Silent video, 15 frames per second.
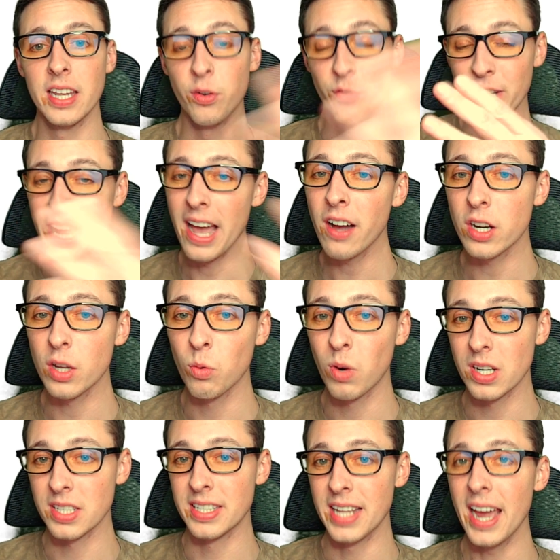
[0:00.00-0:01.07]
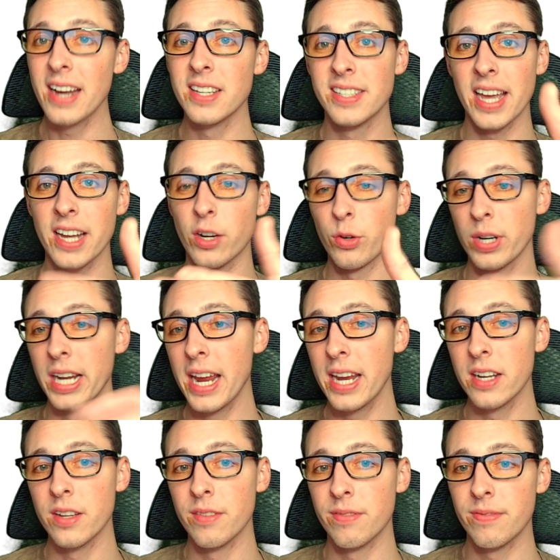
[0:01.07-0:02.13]
In reality, what is dead is that
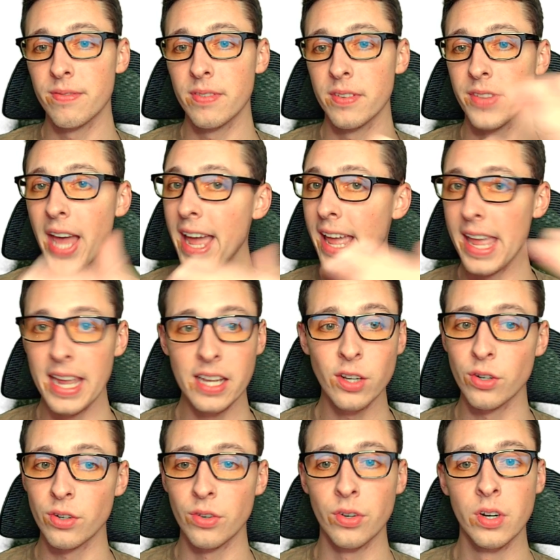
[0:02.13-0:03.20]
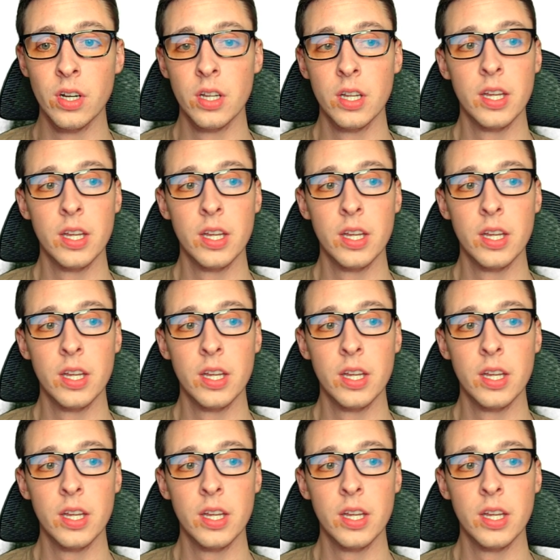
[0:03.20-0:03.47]
creative, that angle,